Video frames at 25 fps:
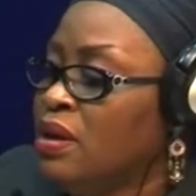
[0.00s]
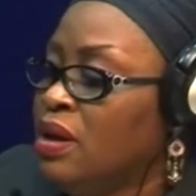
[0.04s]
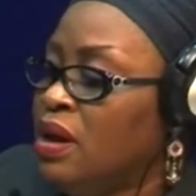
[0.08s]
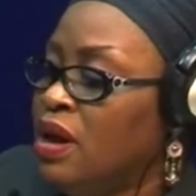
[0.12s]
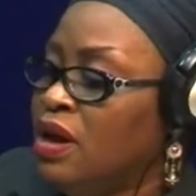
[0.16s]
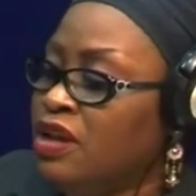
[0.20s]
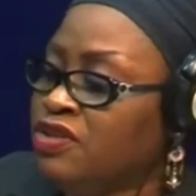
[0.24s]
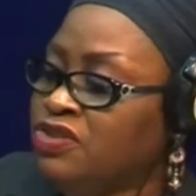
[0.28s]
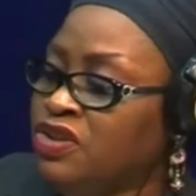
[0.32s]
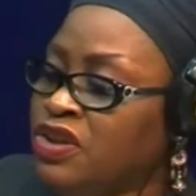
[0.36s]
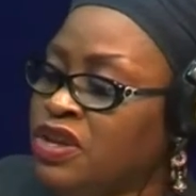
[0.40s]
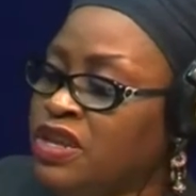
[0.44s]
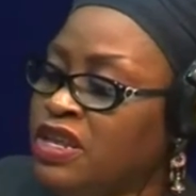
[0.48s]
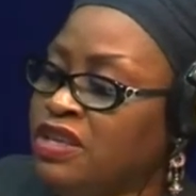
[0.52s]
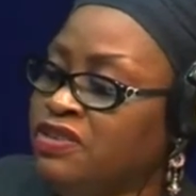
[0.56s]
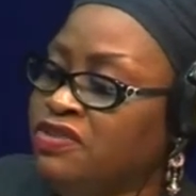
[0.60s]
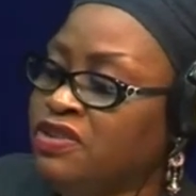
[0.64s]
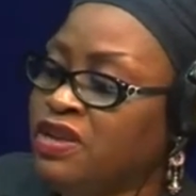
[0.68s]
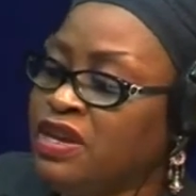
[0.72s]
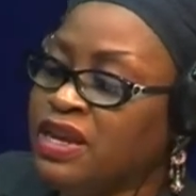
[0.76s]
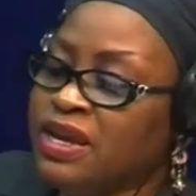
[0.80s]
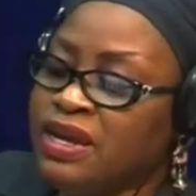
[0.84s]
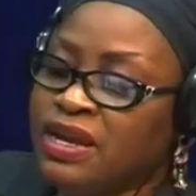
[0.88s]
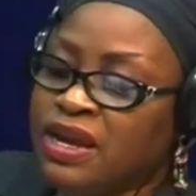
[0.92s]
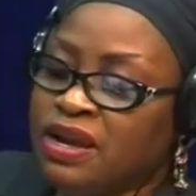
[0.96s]
Also, you need
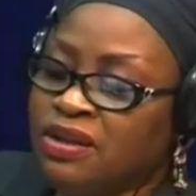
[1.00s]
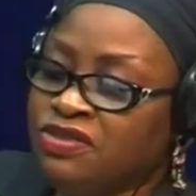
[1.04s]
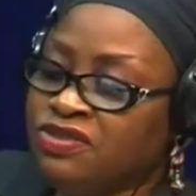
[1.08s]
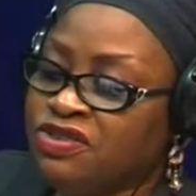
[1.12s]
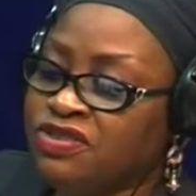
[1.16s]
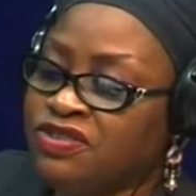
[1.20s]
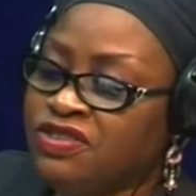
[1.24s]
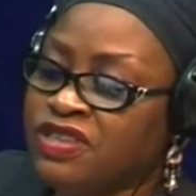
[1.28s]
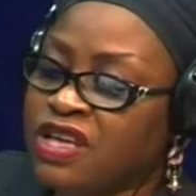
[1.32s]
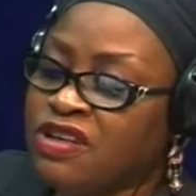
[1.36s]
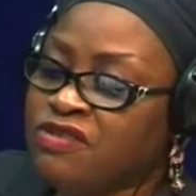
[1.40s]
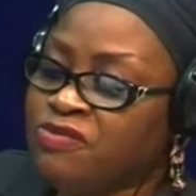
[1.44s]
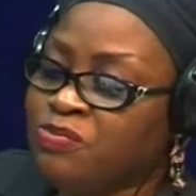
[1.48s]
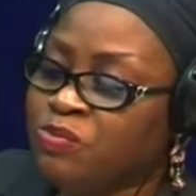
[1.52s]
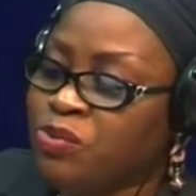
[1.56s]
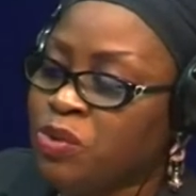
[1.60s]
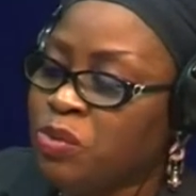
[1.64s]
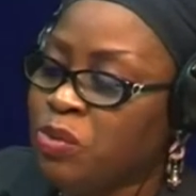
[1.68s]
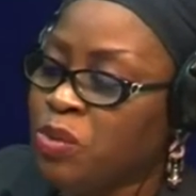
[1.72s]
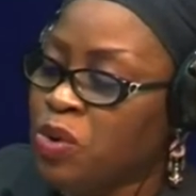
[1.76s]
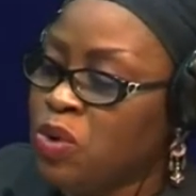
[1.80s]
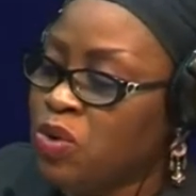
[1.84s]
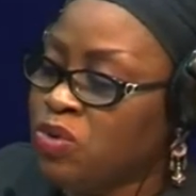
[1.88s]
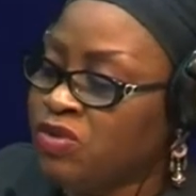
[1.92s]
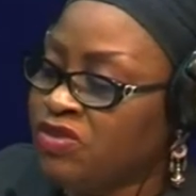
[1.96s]
to learn how to
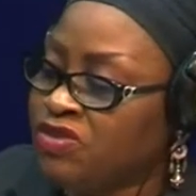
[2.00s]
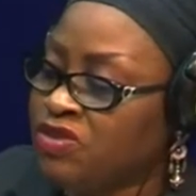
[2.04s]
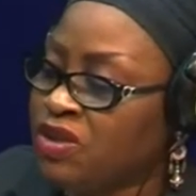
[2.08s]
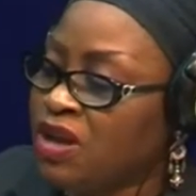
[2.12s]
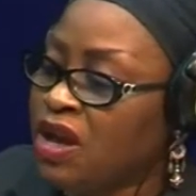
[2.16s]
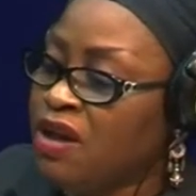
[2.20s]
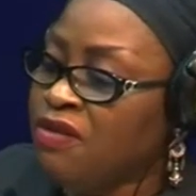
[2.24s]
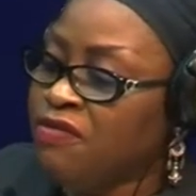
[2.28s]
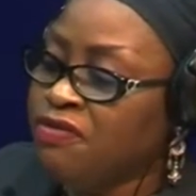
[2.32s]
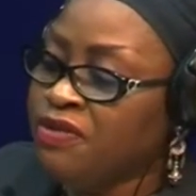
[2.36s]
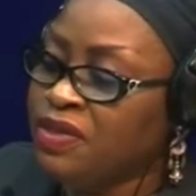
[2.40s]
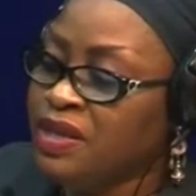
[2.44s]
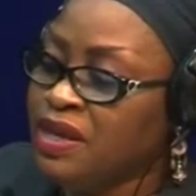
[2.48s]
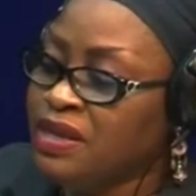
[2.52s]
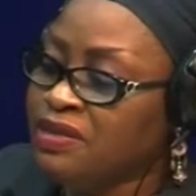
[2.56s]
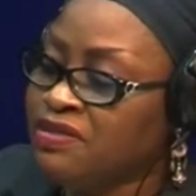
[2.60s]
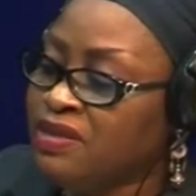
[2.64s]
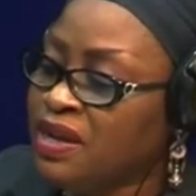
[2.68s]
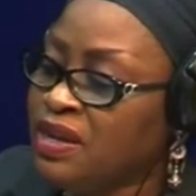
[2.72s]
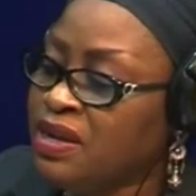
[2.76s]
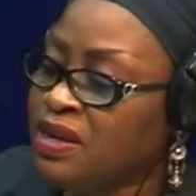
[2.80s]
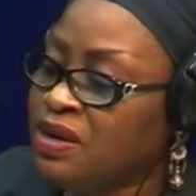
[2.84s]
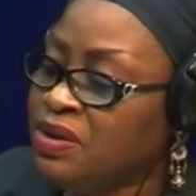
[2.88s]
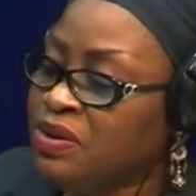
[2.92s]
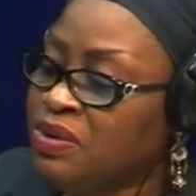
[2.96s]
self-promote. Confidence
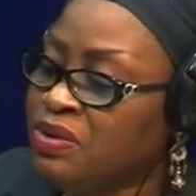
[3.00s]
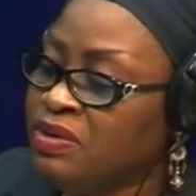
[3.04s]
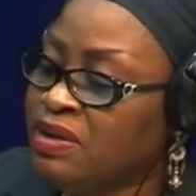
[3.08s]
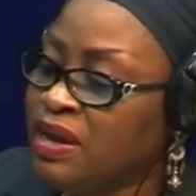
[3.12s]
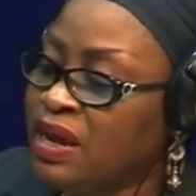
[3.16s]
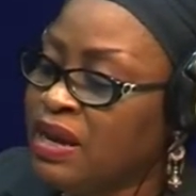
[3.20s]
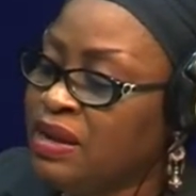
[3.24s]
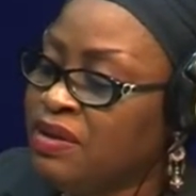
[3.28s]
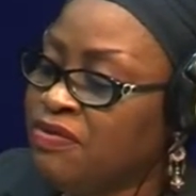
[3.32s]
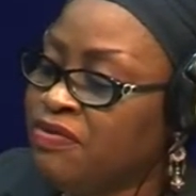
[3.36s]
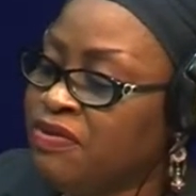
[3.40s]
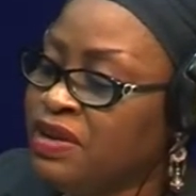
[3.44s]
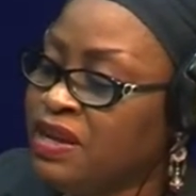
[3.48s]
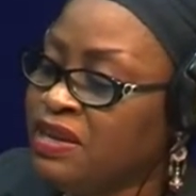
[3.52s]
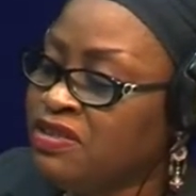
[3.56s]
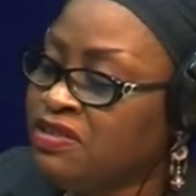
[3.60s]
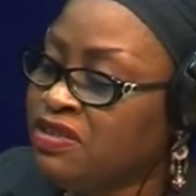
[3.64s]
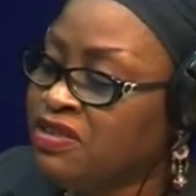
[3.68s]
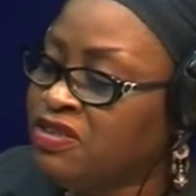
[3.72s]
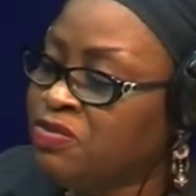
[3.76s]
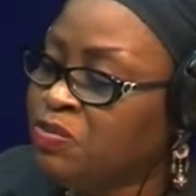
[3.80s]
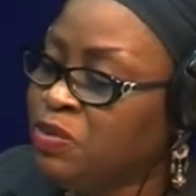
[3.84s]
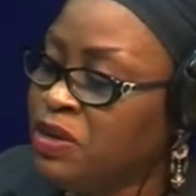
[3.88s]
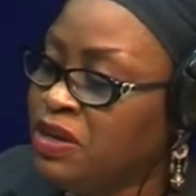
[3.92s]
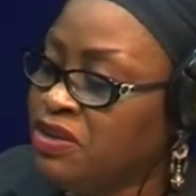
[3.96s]
and a good
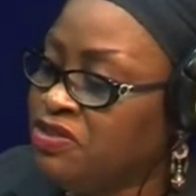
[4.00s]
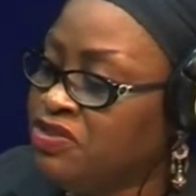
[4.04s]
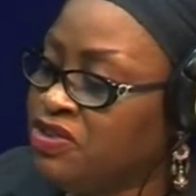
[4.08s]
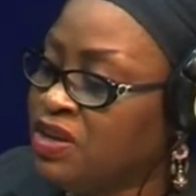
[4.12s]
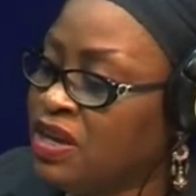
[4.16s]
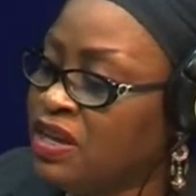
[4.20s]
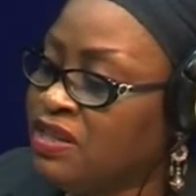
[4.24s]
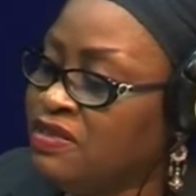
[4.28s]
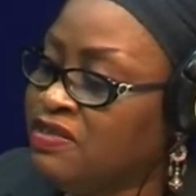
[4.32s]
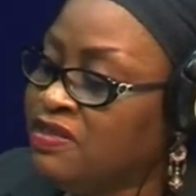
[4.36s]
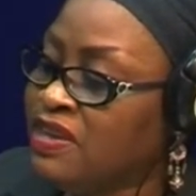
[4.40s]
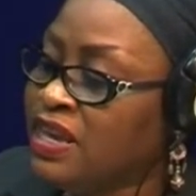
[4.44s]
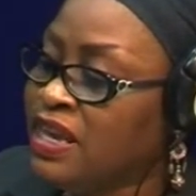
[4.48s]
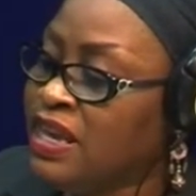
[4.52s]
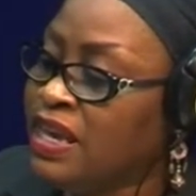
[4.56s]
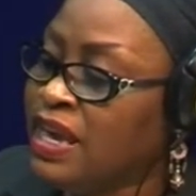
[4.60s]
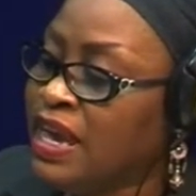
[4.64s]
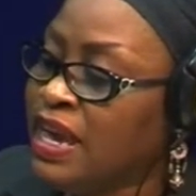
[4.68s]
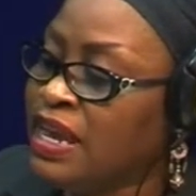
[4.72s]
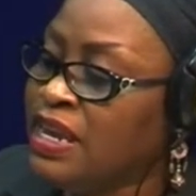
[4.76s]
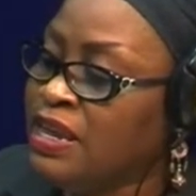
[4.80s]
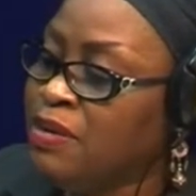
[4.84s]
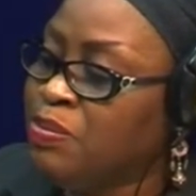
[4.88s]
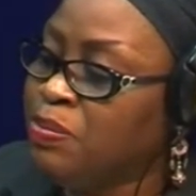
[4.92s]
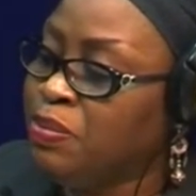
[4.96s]
elevator speech can take
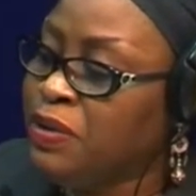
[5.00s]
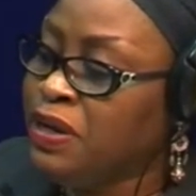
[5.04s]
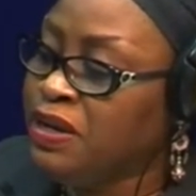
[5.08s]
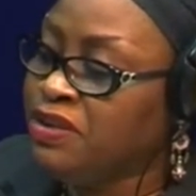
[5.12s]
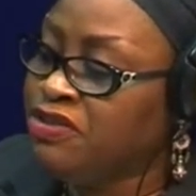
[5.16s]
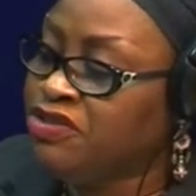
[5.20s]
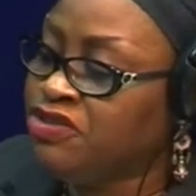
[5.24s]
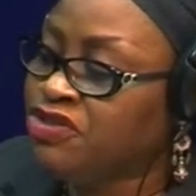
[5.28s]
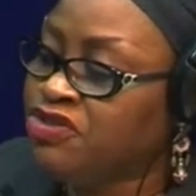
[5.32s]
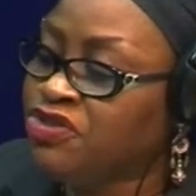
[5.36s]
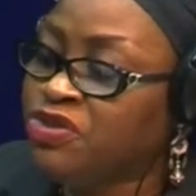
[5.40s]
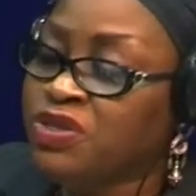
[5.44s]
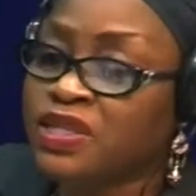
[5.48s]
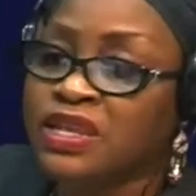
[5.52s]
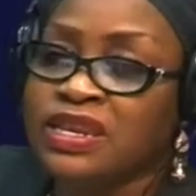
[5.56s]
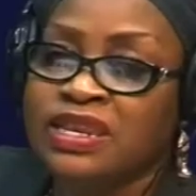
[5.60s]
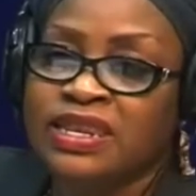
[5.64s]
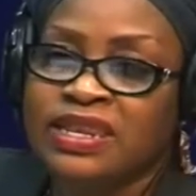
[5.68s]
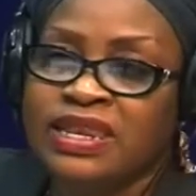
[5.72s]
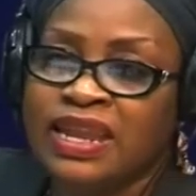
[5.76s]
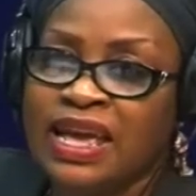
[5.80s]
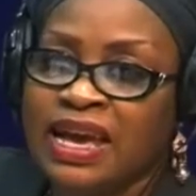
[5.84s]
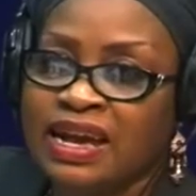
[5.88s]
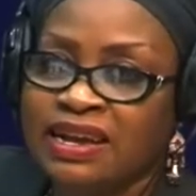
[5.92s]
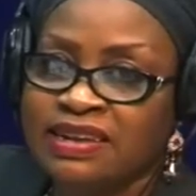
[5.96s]
any pitch to the
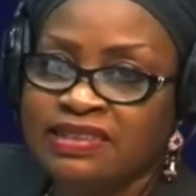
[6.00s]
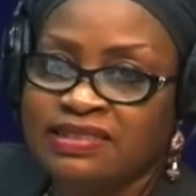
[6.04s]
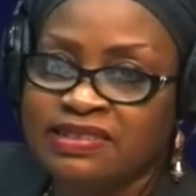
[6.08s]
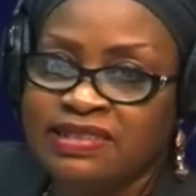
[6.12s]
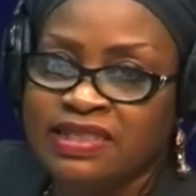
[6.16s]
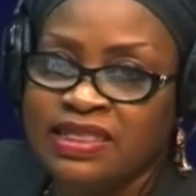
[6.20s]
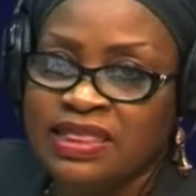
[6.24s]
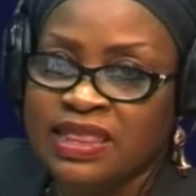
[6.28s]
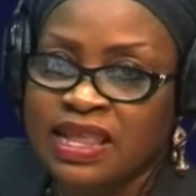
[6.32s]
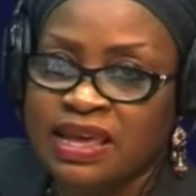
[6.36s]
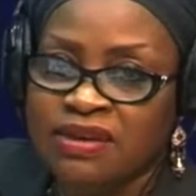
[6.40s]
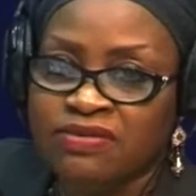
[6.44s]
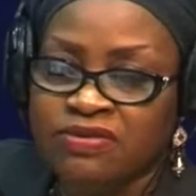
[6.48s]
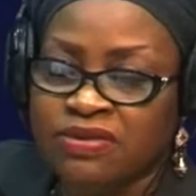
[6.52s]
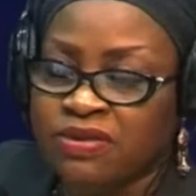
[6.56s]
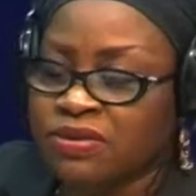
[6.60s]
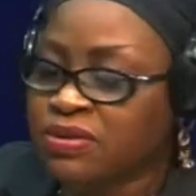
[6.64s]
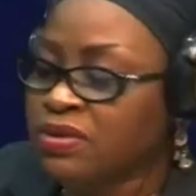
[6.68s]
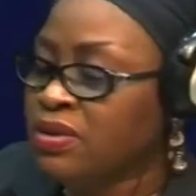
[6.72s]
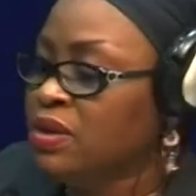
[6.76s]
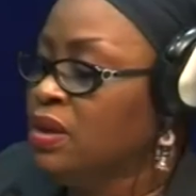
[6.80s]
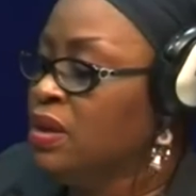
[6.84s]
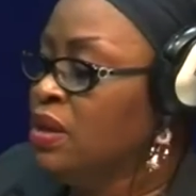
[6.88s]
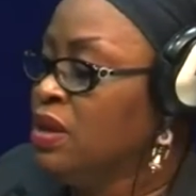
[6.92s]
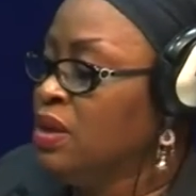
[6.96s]
next level.